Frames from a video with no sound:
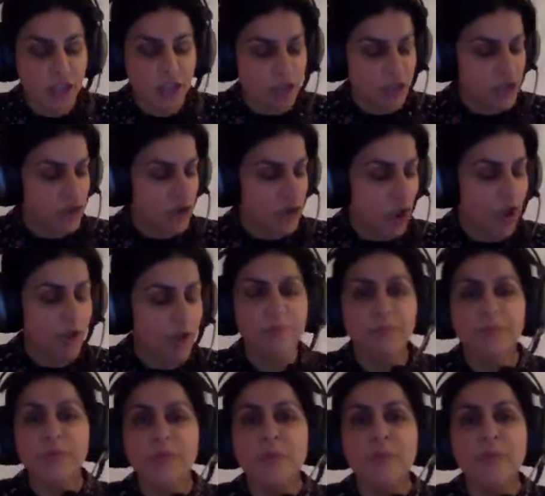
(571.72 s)
you know, uh,
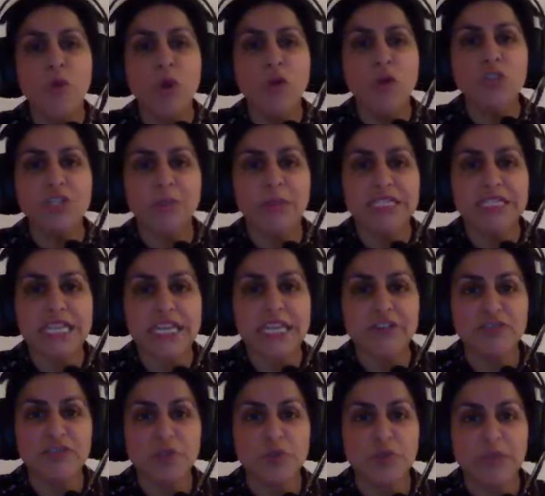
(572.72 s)
most of my
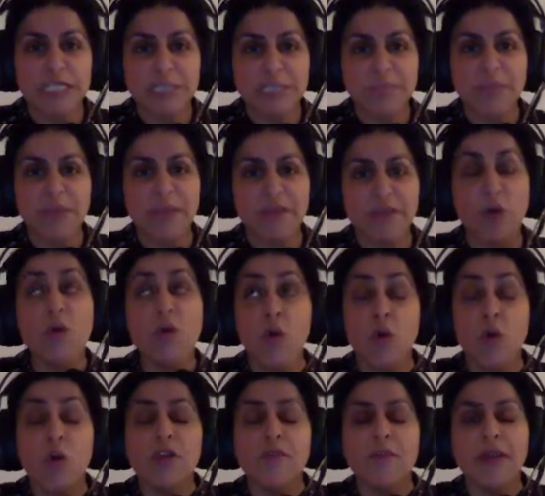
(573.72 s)
secondary school experience, or
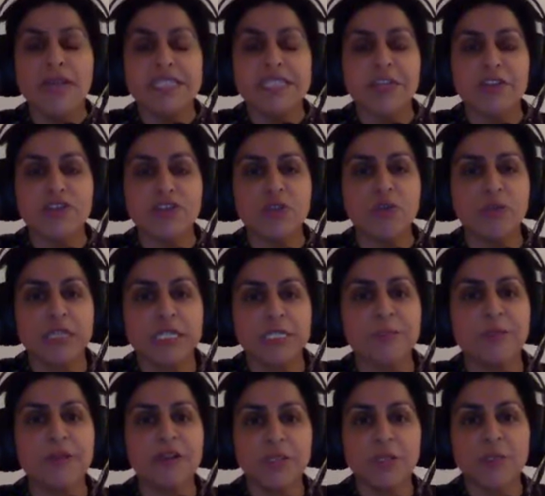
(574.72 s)
all of my secondary school
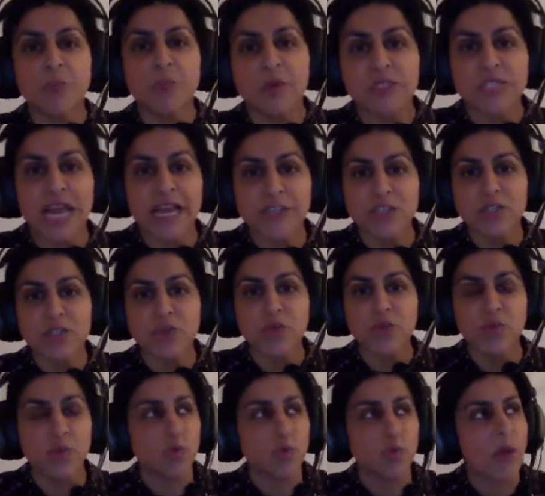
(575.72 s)
experience, was at a
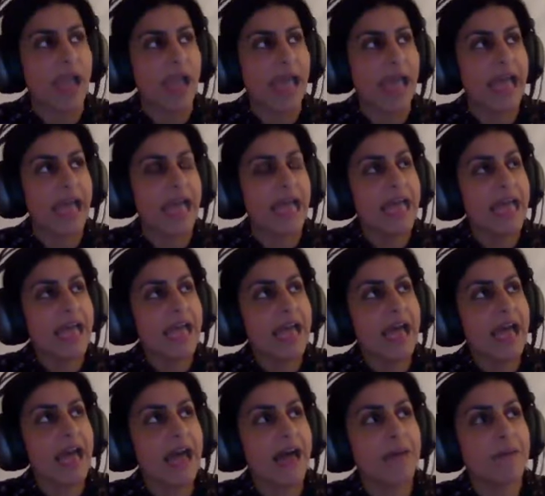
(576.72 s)
school where,
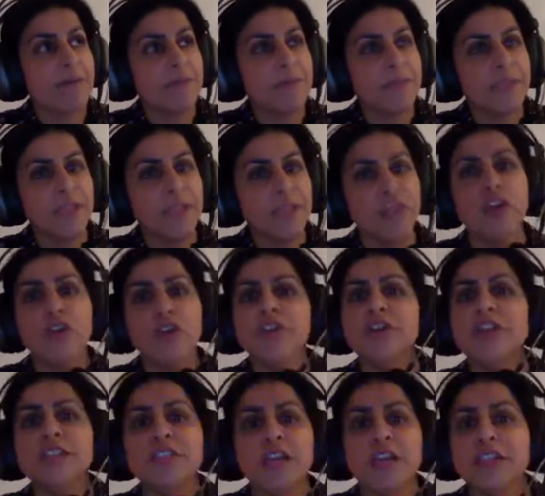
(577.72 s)
um, you know,
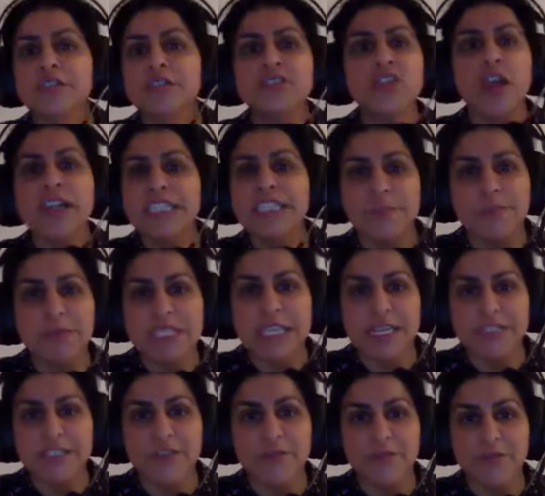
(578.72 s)
ninety
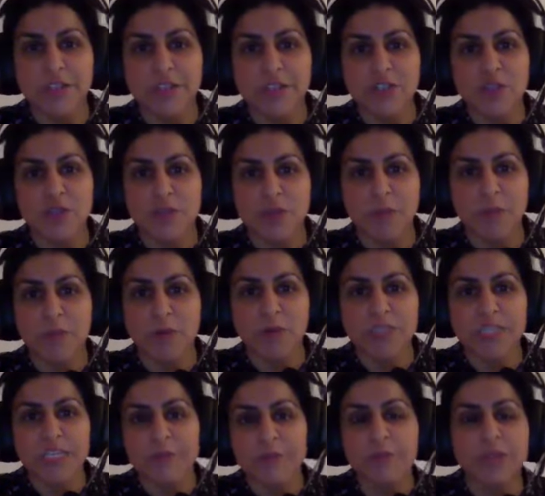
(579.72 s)
percent of the student
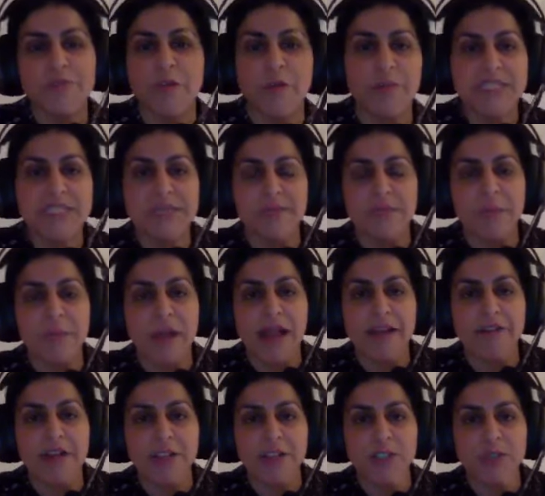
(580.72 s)
body was from a similar
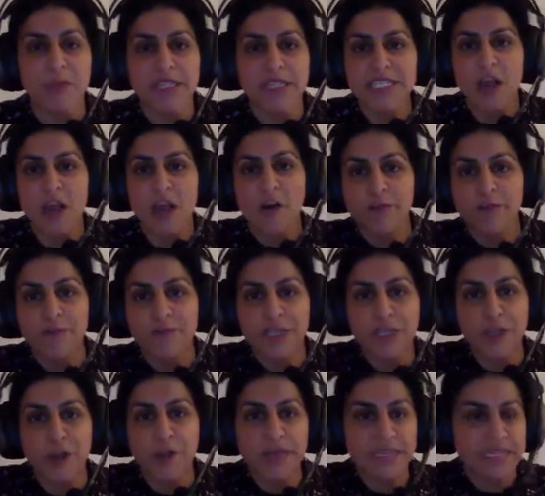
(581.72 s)
background to myself.
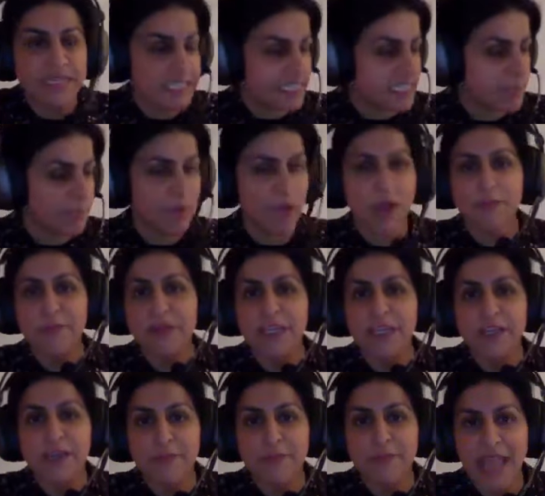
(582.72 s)
You know, in the city
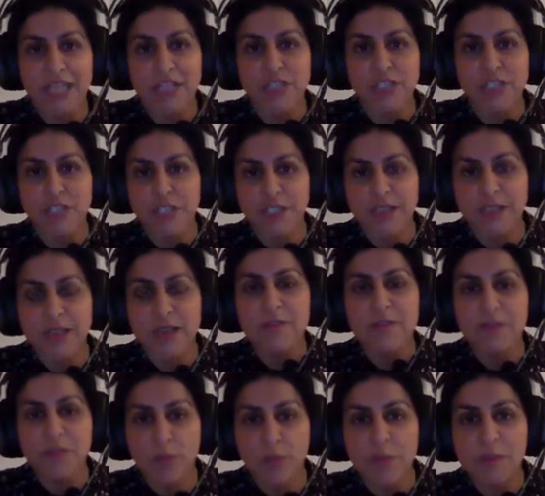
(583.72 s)
Birmingham, Asian,
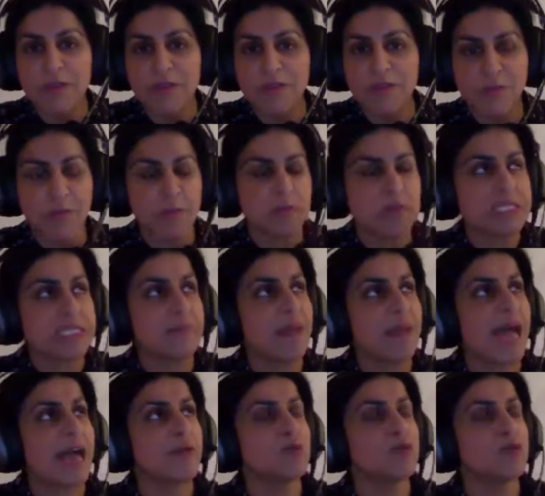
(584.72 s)
probably from a Muslim
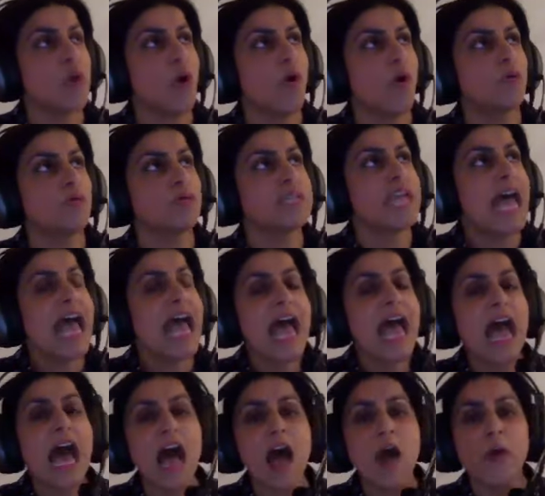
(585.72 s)
household.
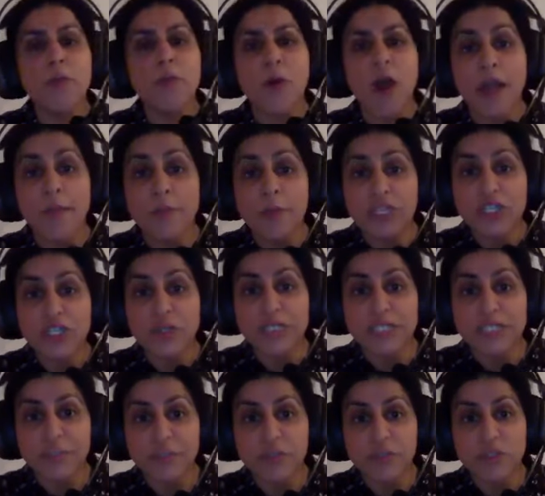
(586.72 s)
Uh, I went to a
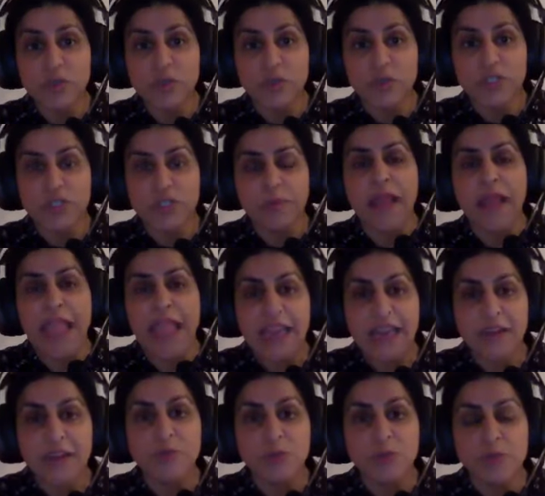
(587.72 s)
different school to do my A
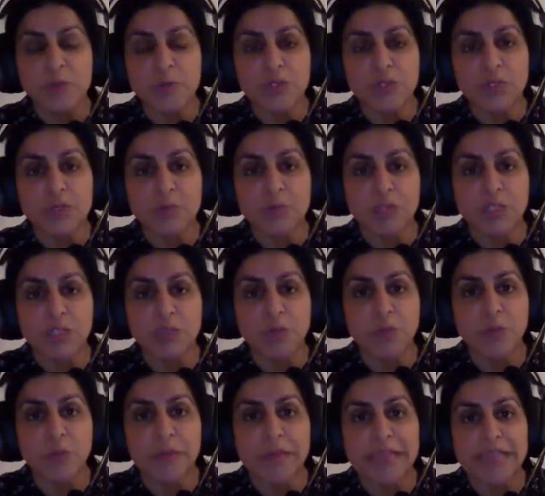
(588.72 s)
levels, which was much
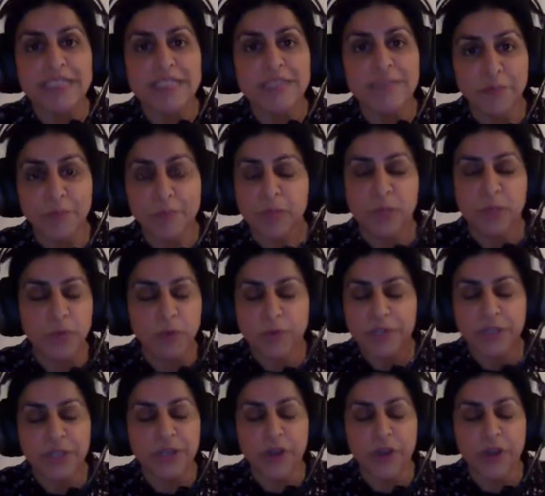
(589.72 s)
more mixed.
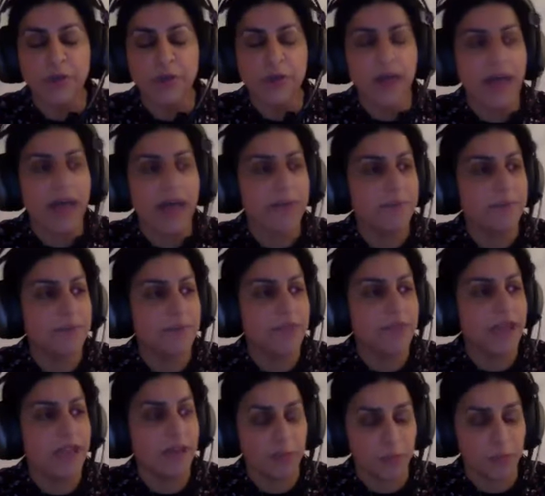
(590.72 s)
You know, um,
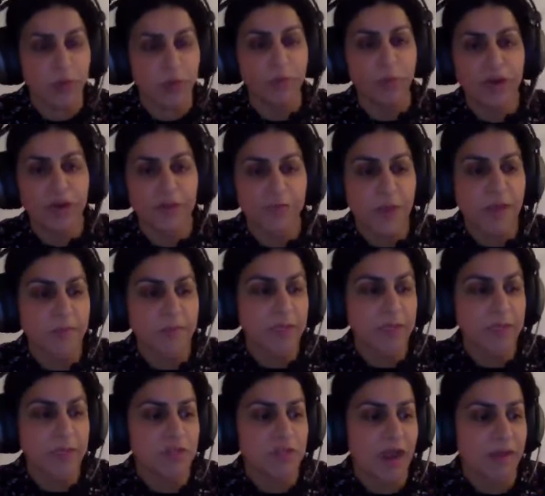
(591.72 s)
uh, one of
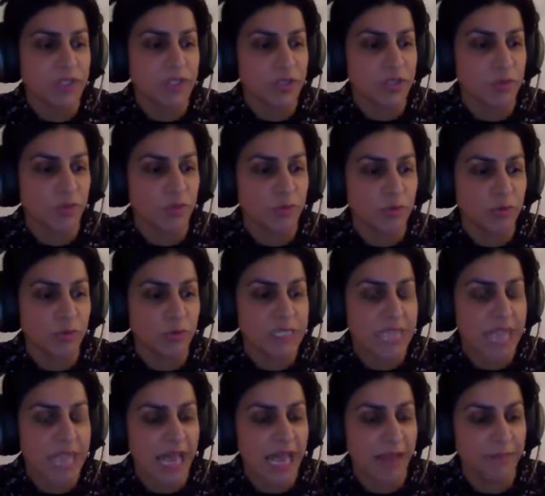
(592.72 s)
Birmingham's grammar schools,
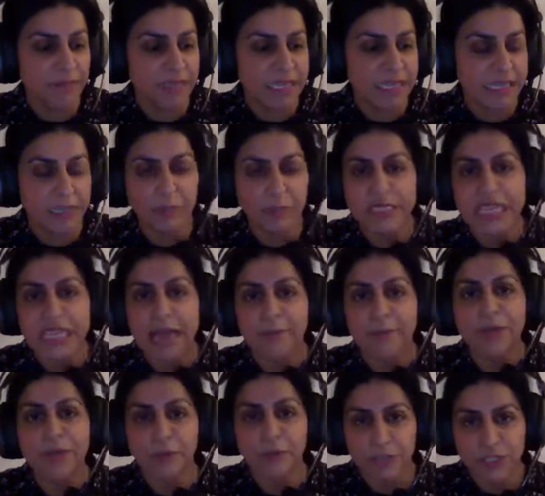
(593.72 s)
um, King Edward's
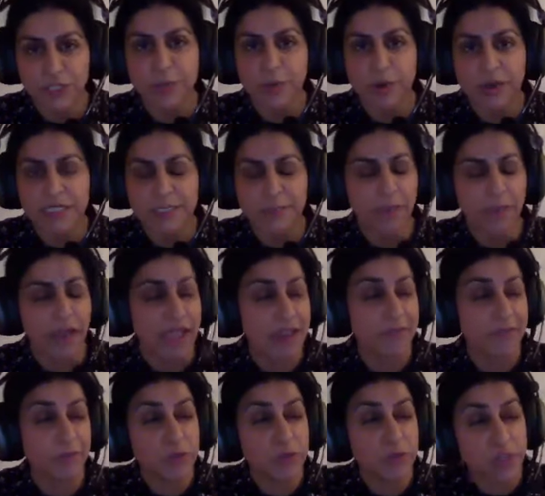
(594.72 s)
Camp Hill, which is where I did my A
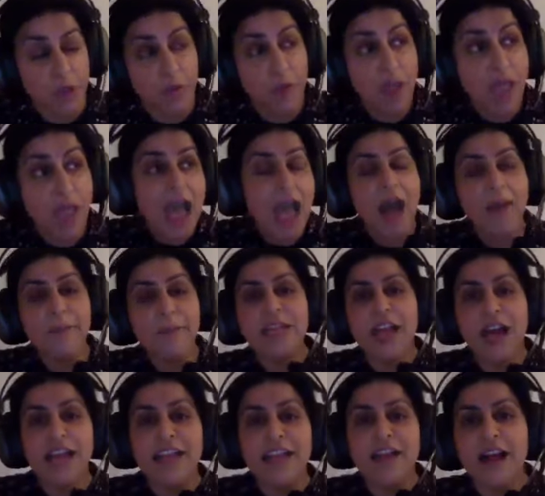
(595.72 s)
levels. So, I mean,
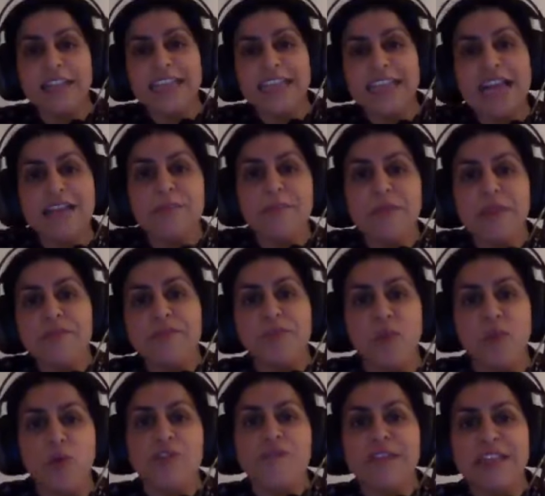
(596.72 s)
I, would had a bit of
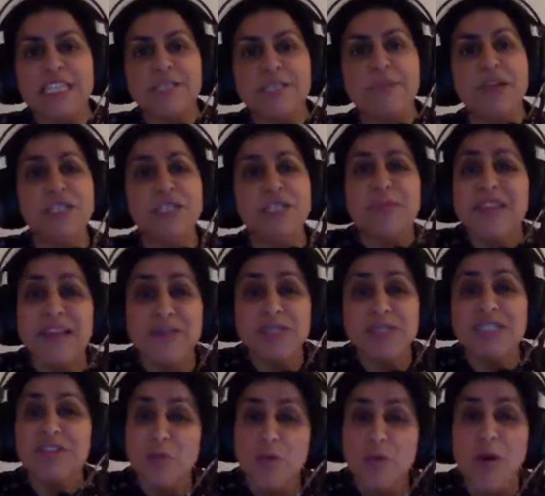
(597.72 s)
more of an experience, but that was
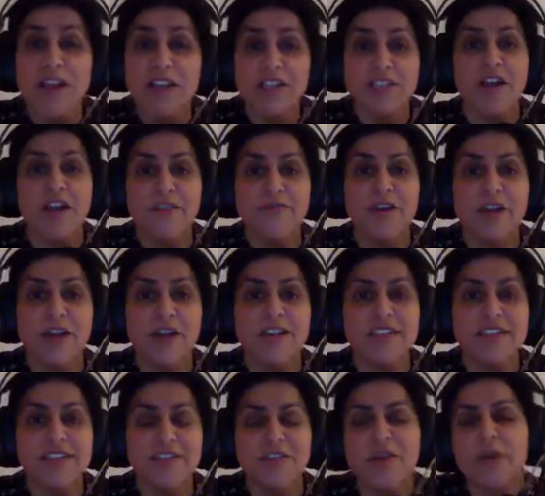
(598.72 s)
still quite a
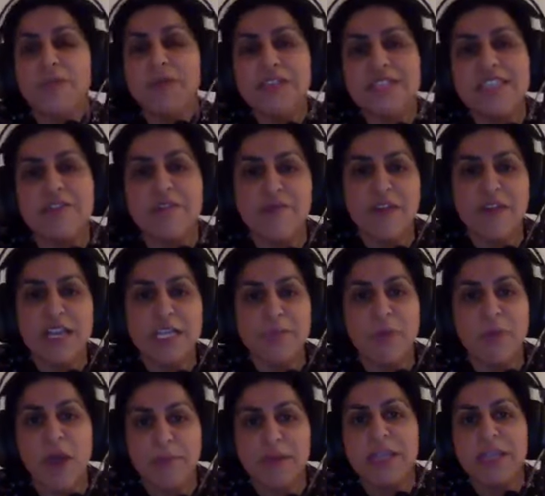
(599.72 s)
diverse, you know, because it reflects
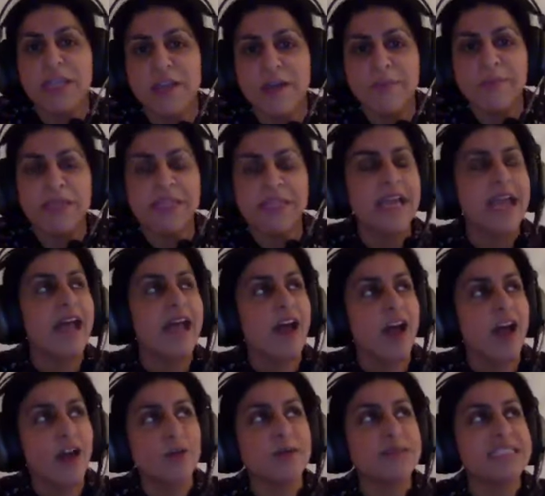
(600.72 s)
Birmingham, and
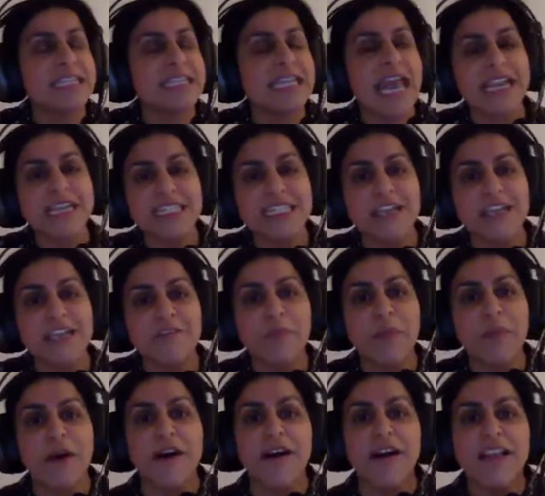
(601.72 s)
I know it's selective,
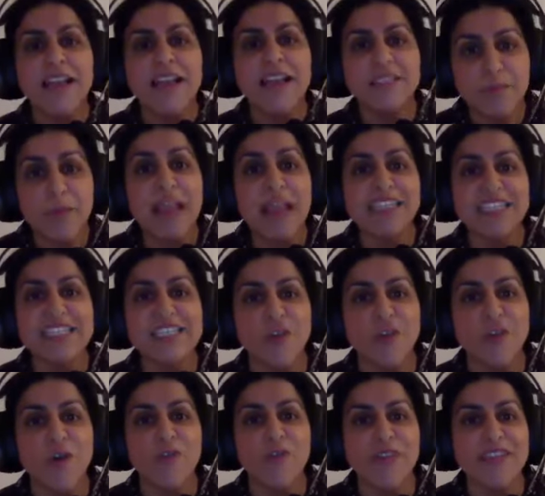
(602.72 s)
but it's plenty
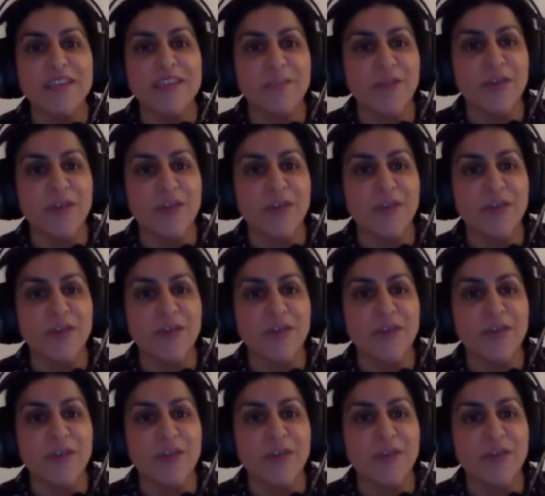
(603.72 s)
of ethnic